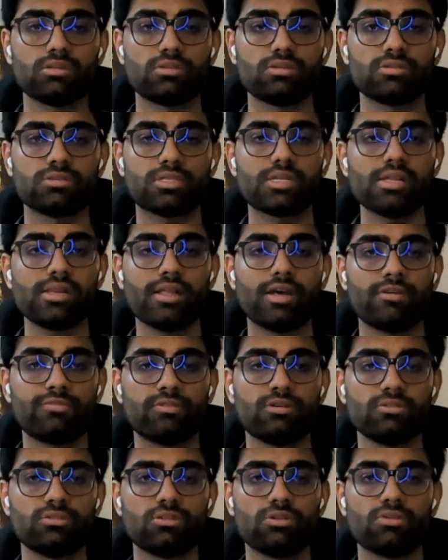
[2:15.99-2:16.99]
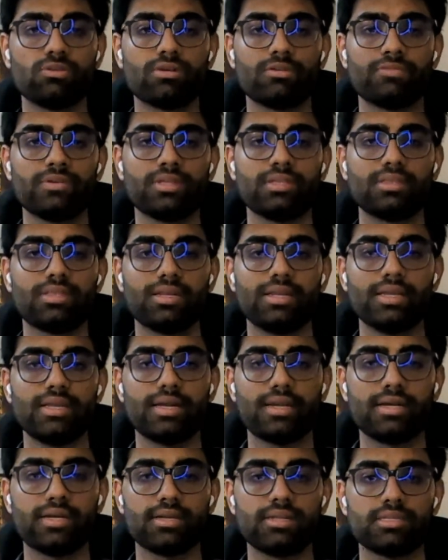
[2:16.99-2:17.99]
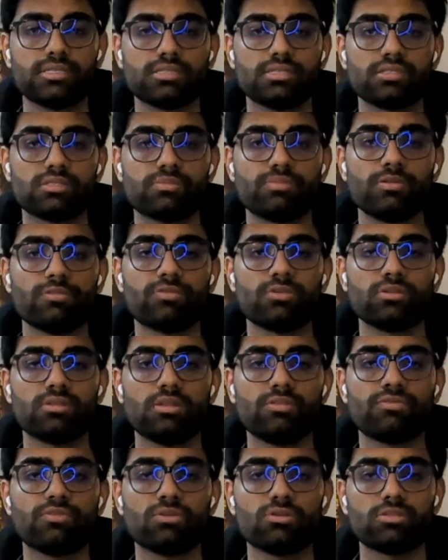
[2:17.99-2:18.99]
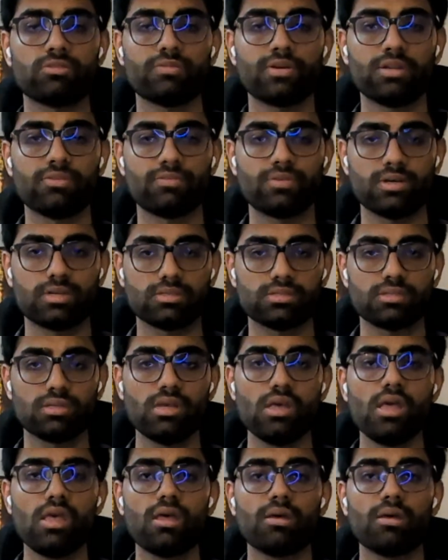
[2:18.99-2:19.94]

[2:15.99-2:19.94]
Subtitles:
You still have to throw away 3 iterations before the fourth one works.